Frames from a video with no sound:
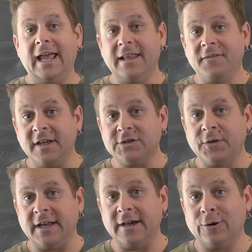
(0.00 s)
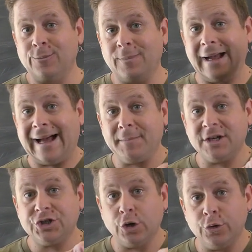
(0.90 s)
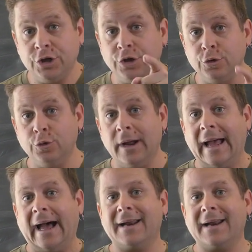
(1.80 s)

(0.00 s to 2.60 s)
In this video, I'm going to show you